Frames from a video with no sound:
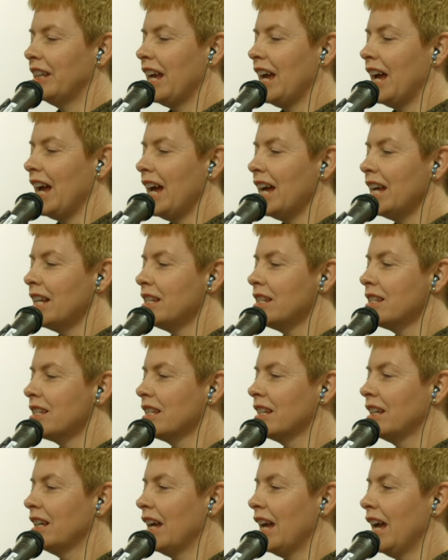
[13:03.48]
ads
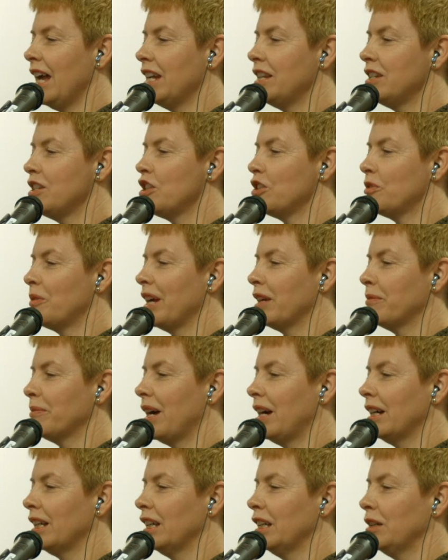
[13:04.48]
and direct
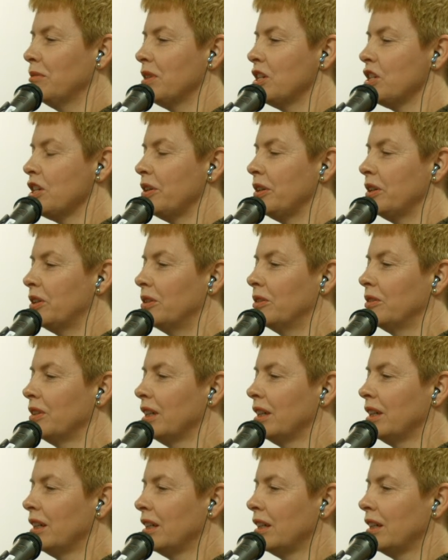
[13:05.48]
marketing material.
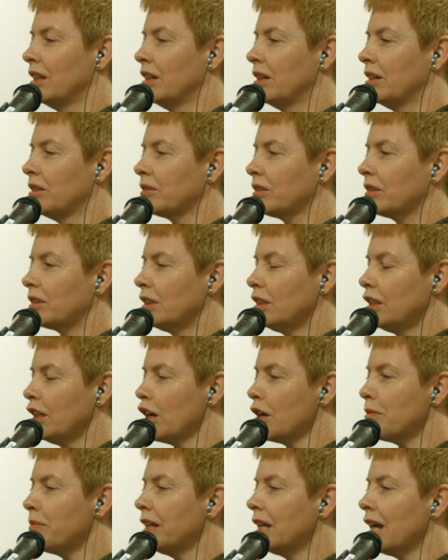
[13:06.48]

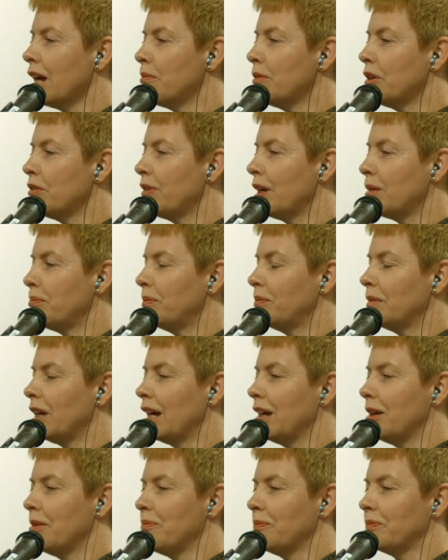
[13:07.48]
I became
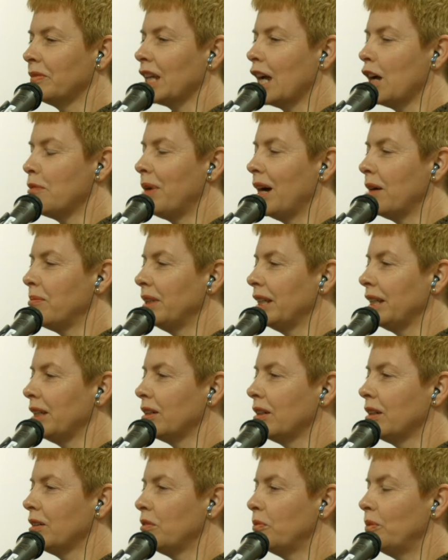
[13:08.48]
a public
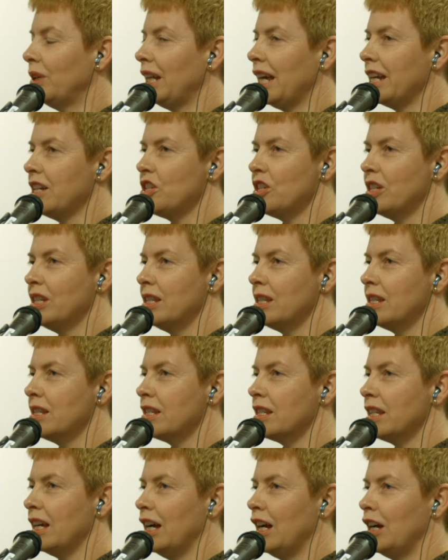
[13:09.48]

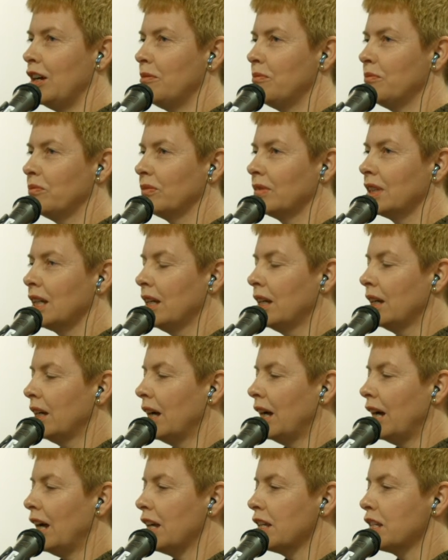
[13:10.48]
relations
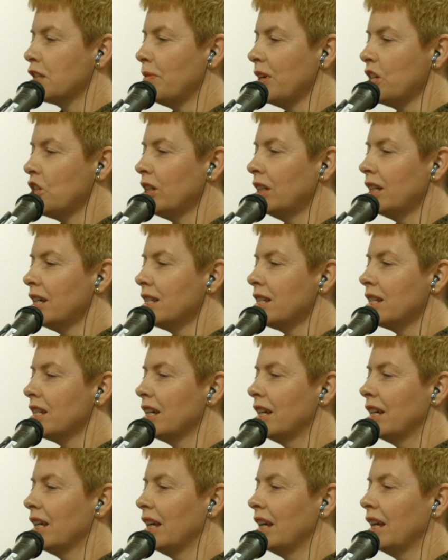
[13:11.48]

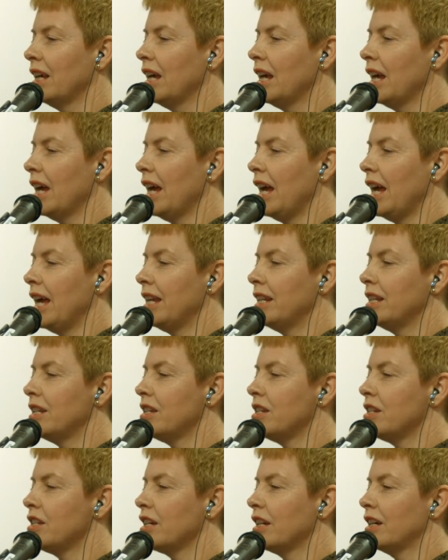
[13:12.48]
specialist,
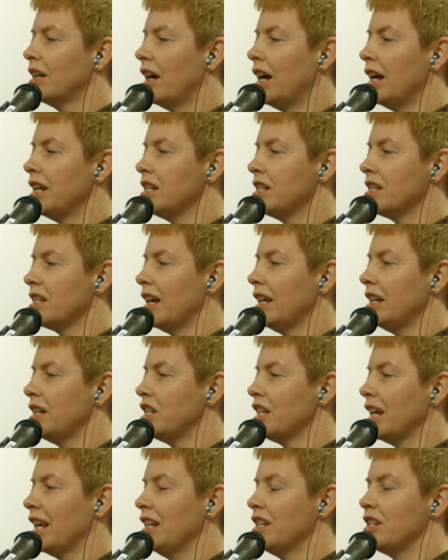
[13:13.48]
and I decided
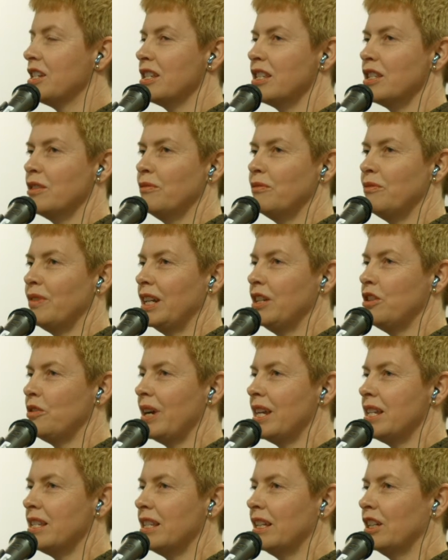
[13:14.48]
to enter some
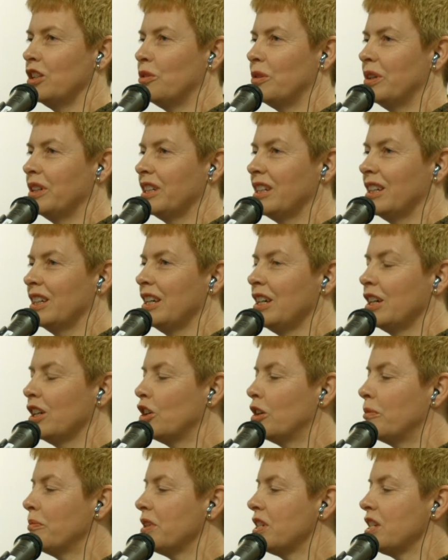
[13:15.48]
fundraising
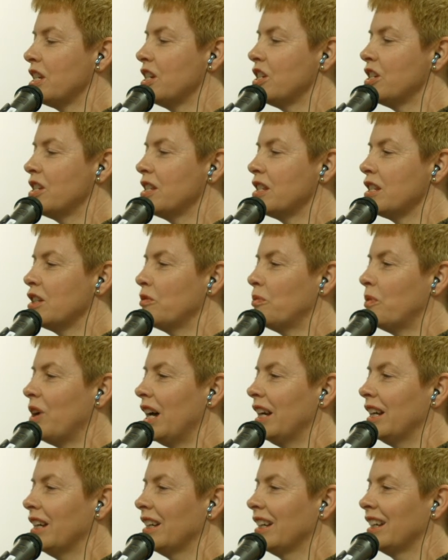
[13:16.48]
competitions and
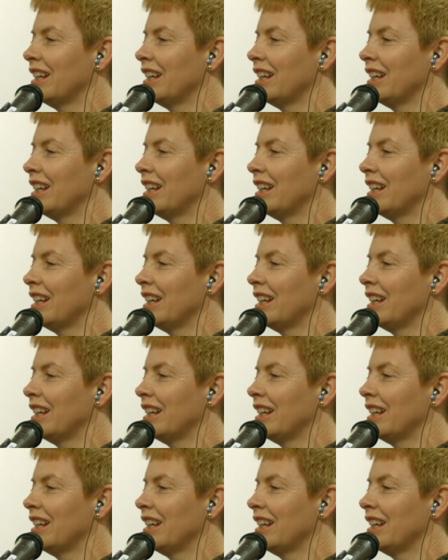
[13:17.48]
won.